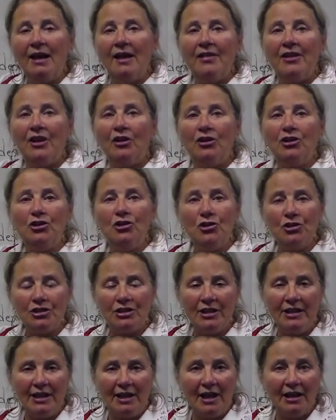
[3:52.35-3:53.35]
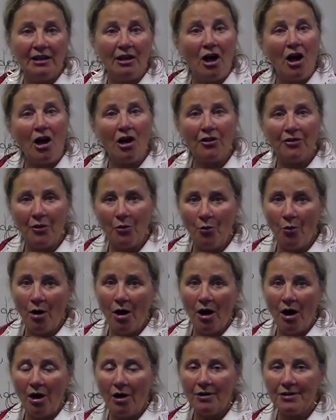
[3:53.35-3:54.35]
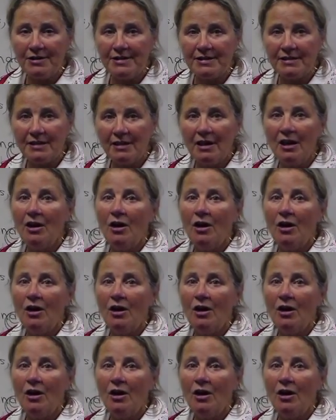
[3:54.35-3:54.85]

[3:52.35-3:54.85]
They're usually along the walls,